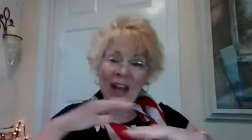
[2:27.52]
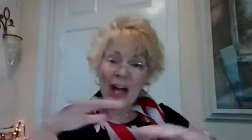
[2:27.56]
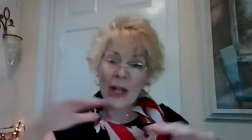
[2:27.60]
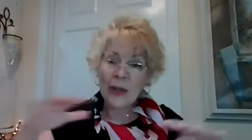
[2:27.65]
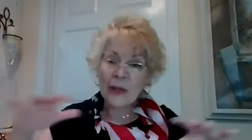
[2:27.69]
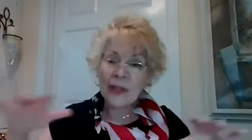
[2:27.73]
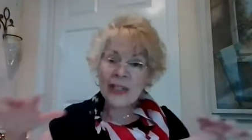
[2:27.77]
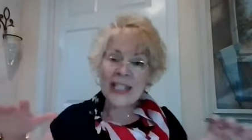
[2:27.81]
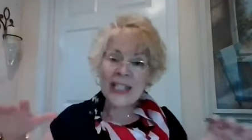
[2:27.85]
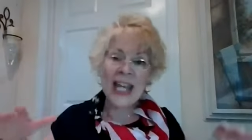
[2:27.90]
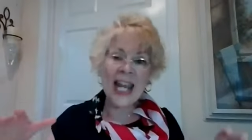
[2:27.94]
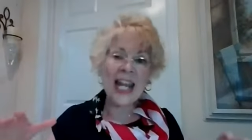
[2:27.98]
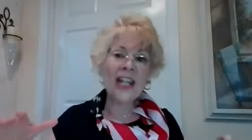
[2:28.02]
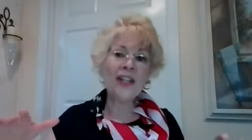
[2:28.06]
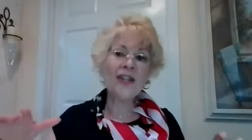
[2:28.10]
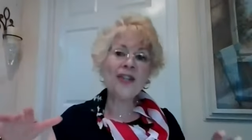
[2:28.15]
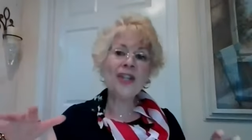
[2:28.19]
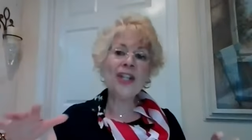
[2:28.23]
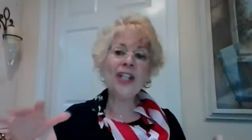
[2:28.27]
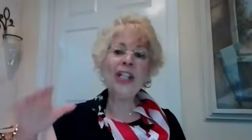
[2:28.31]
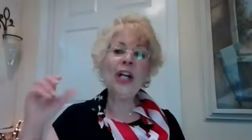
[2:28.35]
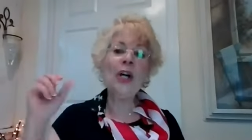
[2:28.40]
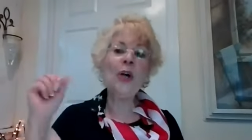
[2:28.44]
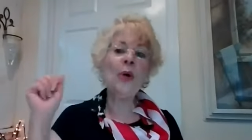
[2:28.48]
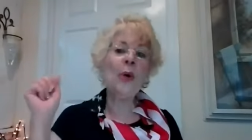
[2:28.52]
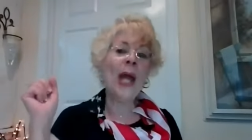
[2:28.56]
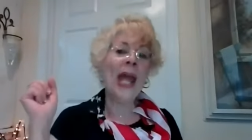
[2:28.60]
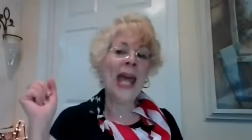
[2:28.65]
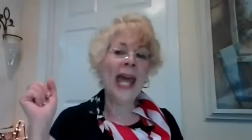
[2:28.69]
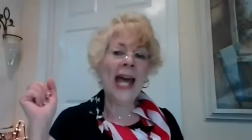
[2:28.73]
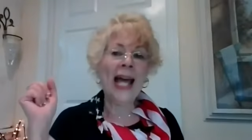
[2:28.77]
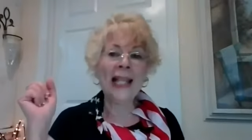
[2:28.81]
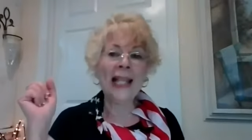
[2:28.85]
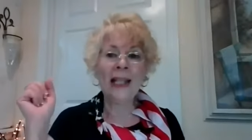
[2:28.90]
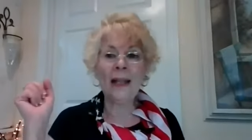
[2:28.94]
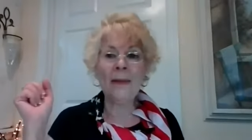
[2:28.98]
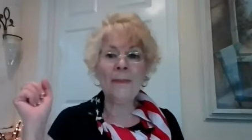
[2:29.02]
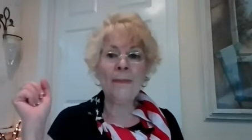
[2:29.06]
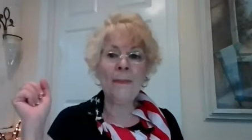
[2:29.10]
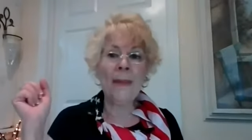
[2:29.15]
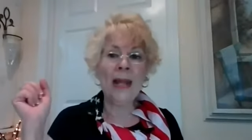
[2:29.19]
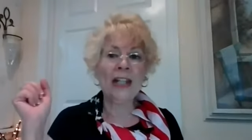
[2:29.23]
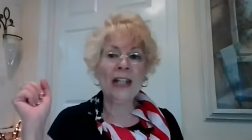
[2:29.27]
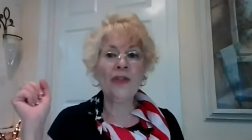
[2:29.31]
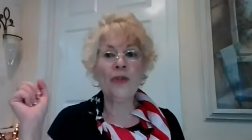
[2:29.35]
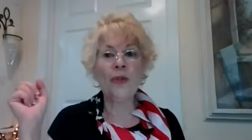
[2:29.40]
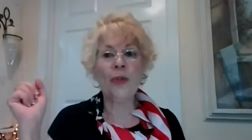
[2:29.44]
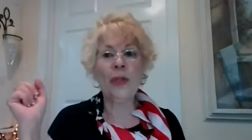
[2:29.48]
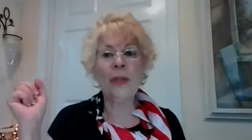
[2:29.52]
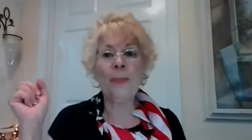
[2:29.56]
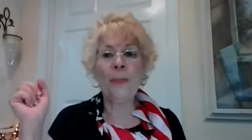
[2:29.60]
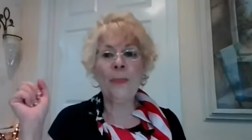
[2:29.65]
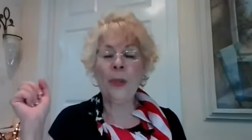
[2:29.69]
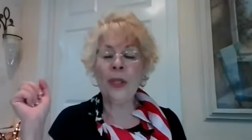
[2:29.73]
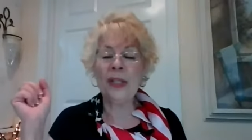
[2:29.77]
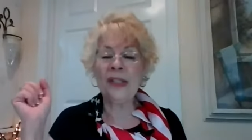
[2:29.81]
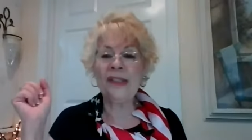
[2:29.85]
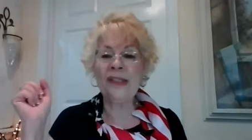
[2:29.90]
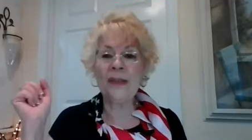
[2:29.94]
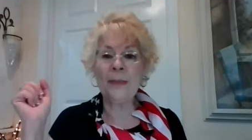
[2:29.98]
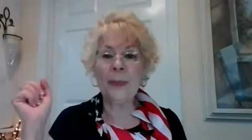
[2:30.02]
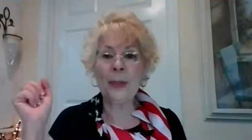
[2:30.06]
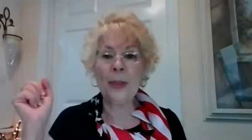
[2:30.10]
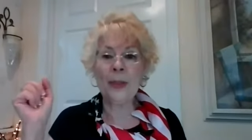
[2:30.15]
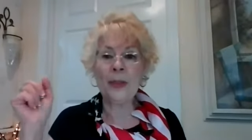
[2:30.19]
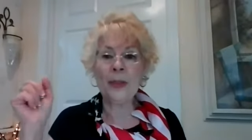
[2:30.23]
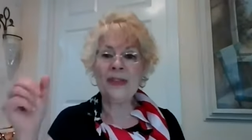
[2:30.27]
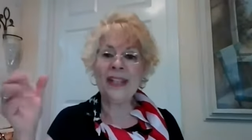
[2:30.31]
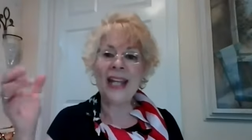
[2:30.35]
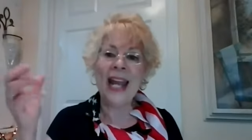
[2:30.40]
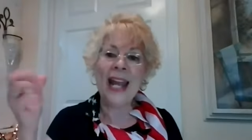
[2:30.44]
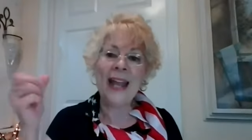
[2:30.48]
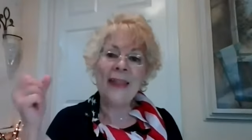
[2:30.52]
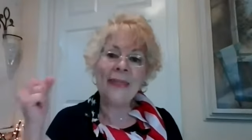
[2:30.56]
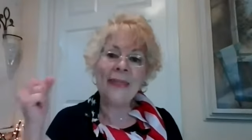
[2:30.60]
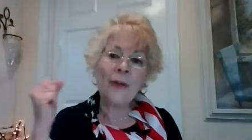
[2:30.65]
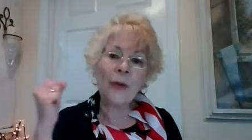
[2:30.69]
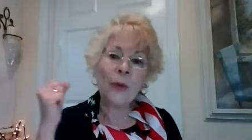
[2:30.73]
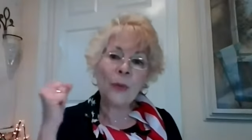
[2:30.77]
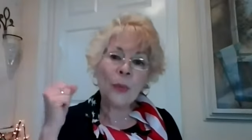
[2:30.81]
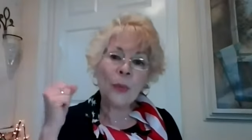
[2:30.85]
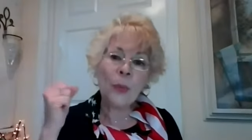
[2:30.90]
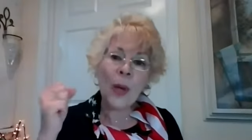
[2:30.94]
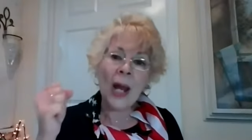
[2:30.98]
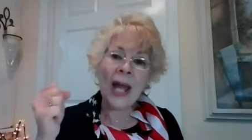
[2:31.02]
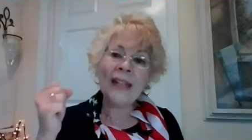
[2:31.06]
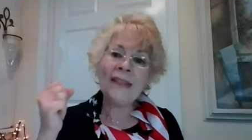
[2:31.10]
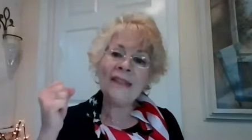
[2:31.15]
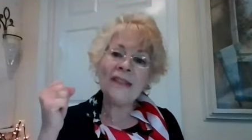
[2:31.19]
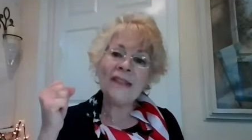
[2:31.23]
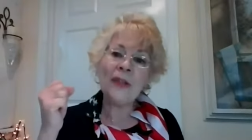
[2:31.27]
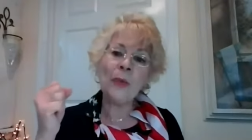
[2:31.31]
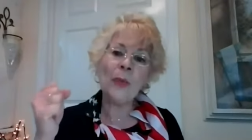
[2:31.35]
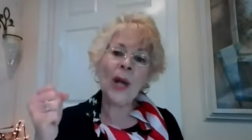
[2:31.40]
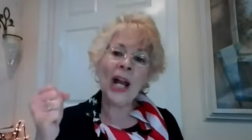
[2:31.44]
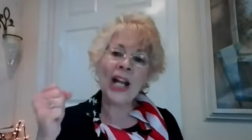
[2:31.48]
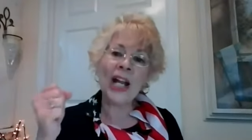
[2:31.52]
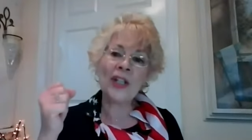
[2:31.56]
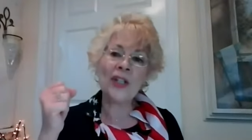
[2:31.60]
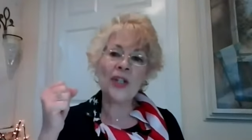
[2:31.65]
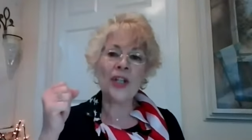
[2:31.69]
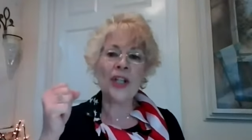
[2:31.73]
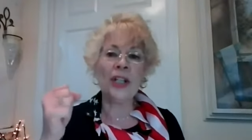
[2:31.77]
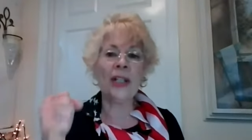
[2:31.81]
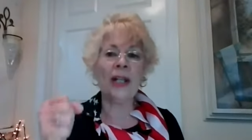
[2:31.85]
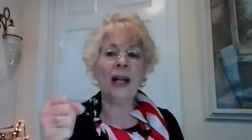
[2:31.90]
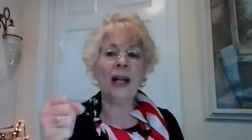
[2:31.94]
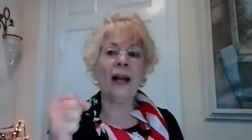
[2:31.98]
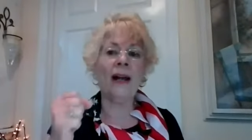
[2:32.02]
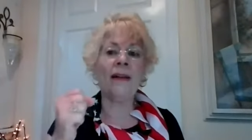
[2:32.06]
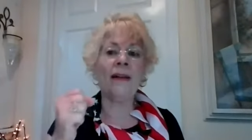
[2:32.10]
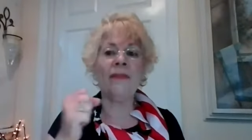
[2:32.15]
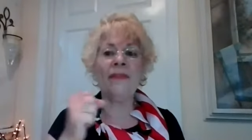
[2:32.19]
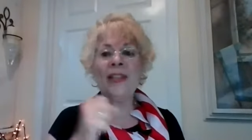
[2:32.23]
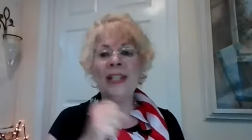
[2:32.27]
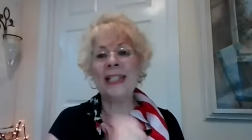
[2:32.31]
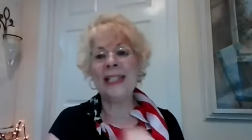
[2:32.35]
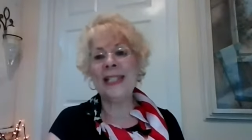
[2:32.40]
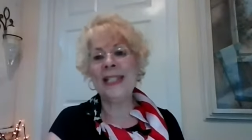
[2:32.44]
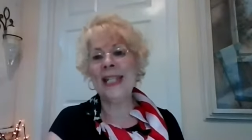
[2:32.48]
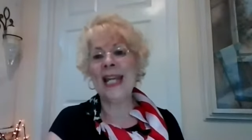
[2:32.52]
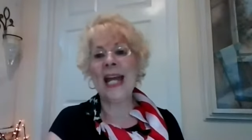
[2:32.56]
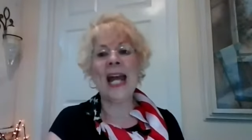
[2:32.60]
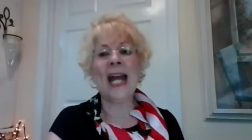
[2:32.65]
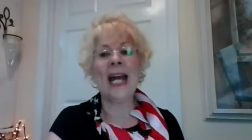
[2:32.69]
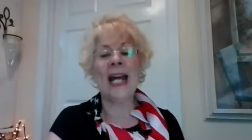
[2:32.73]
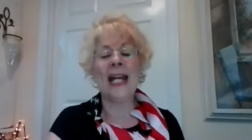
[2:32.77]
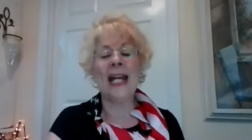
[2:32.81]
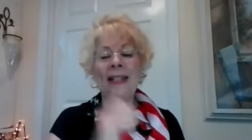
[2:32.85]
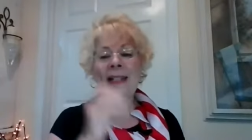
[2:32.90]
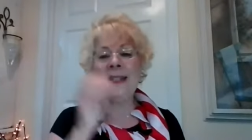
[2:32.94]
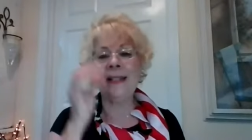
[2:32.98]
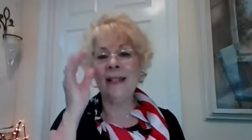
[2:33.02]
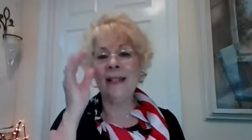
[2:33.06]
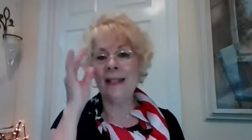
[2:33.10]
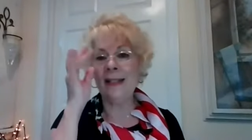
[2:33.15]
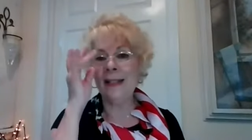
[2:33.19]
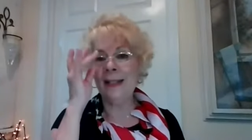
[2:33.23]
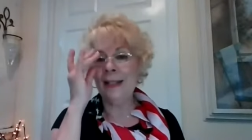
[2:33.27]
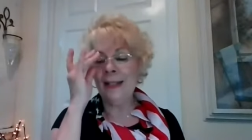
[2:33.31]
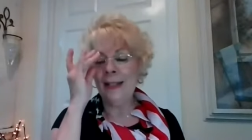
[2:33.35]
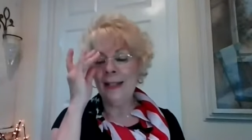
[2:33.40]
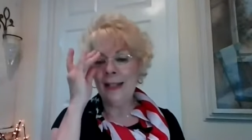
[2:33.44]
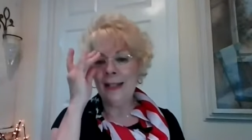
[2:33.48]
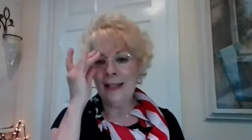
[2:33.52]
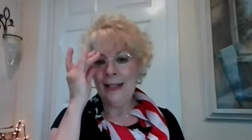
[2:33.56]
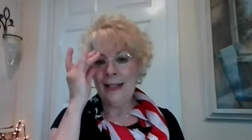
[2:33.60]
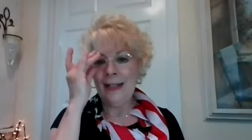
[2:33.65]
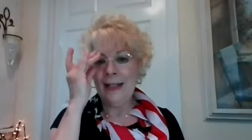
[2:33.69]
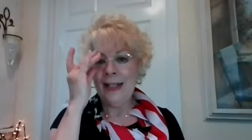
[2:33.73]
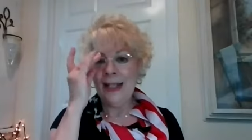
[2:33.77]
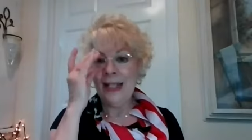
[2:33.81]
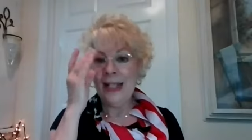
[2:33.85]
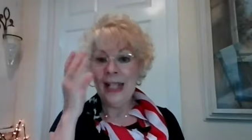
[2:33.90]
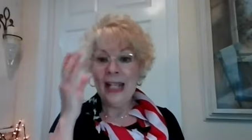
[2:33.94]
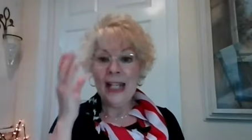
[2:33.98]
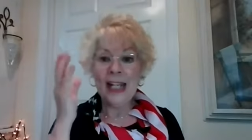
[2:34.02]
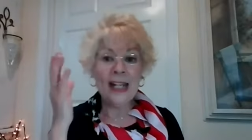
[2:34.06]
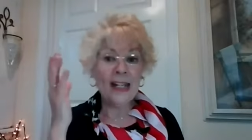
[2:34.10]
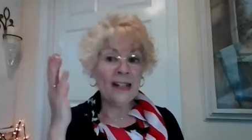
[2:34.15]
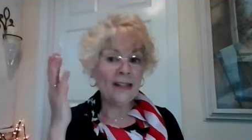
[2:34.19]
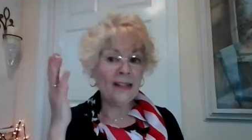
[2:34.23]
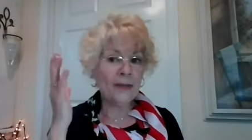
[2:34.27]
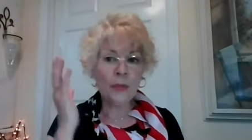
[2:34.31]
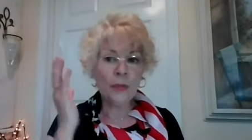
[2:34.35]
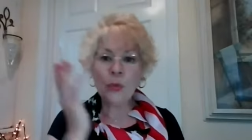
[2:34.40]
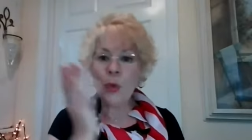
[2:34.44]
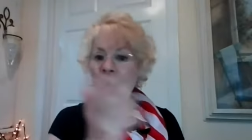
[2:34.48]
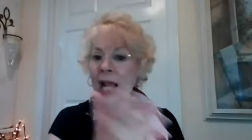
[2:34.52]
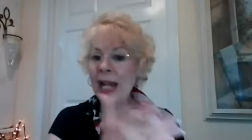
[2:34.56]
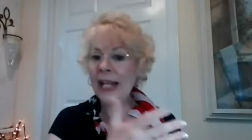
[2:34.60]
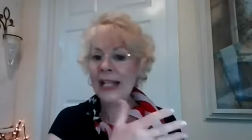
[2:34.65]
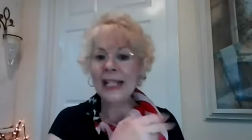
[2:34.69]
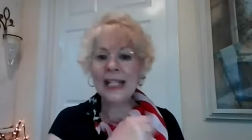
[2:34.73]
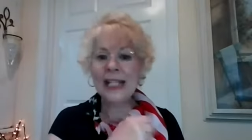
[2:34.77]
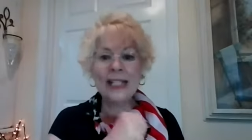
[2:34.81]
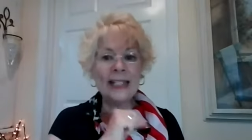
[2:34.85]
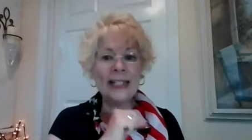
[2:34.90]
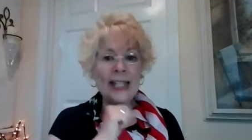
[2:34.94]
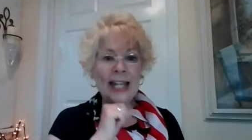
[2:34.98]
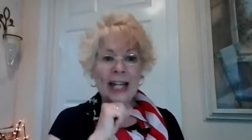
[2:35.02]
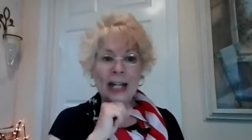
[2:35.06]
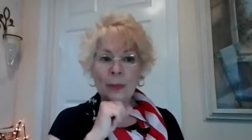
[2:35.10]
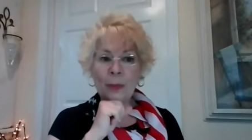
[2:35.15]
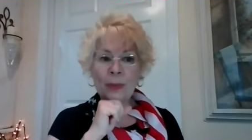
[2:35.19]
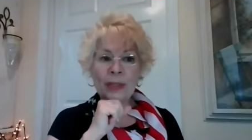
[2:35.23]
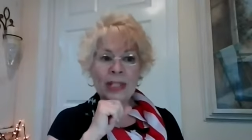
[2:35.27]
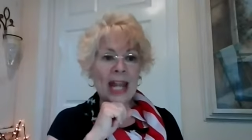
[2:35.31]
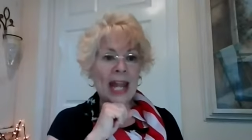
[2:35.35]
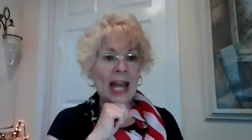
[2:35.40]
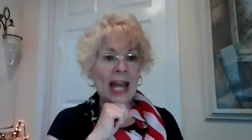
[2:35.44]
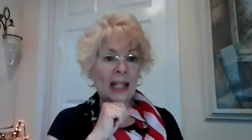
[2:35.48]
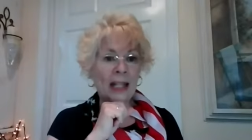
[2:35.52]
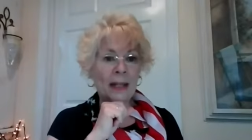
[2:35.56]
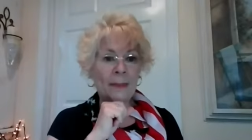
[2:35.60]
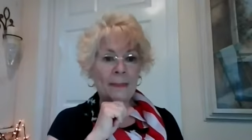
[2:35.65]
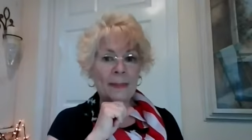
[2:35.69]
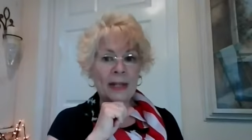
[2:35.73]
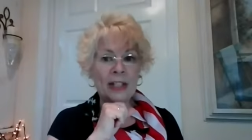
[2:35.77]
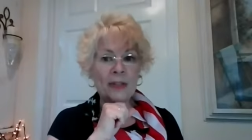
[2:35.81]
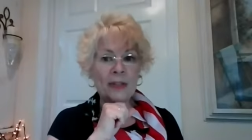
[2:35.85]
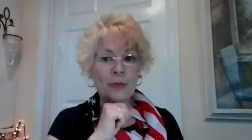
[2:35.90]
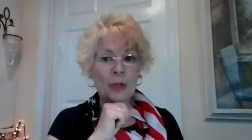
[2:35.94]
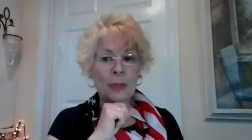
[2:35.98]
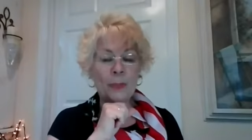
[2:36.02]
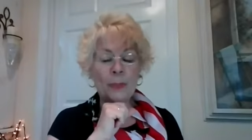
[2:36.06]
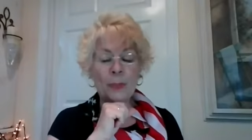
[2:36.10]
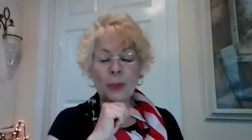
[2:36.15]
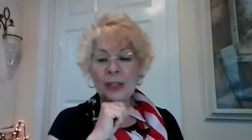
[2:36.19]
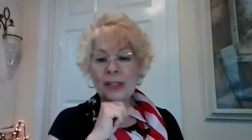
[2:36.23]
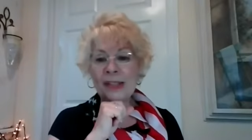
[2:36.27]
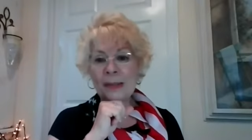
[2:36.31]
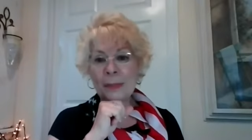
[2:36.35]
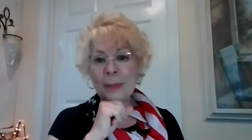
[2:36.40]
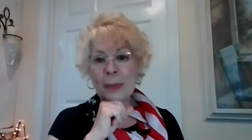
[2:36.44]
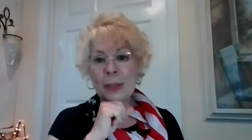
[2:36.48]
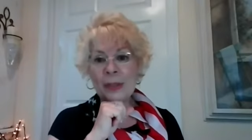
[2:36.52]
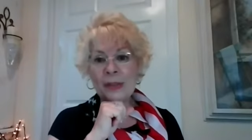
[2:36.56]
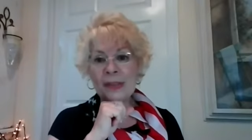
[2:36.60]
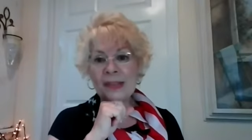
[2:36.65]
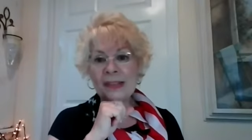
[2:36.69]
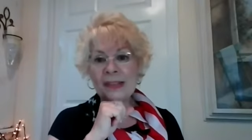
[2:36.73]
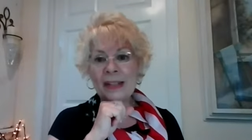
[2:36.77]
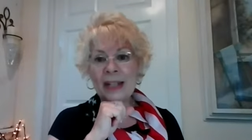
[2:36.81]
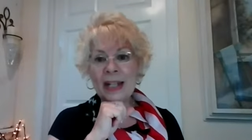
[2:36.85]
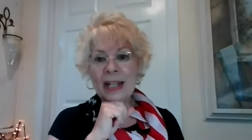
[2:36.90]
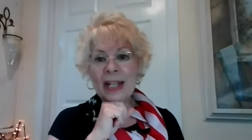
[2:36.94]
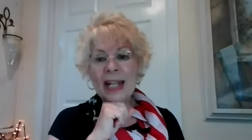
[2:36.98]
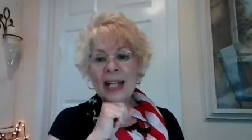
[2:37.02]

foundational elementary principles, and the resurrection of the dead is right in there with the elementary principles.